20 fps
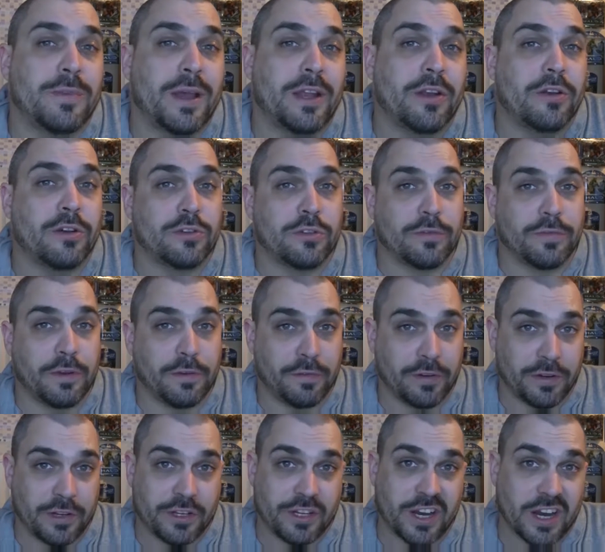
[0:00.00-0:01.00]
and also feel free
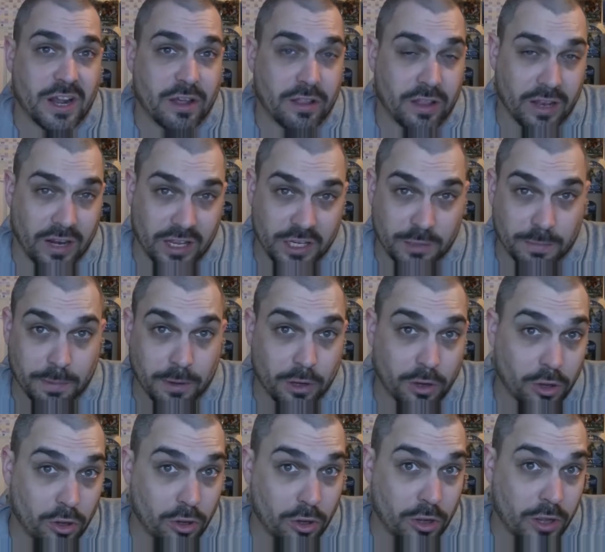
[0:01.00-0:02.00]
to check out the links
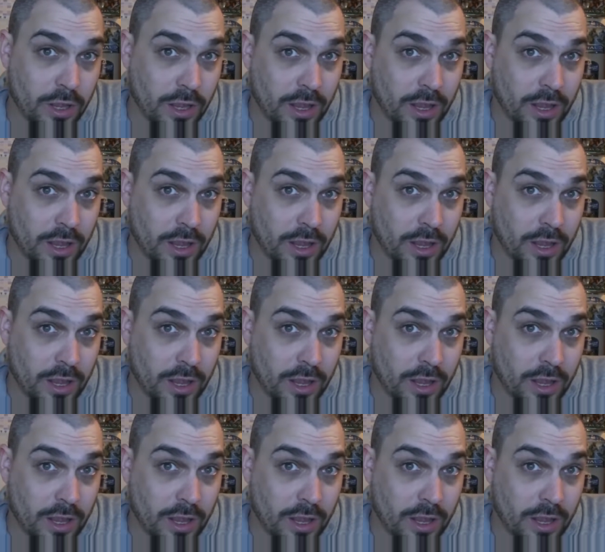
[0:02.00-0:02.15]
below,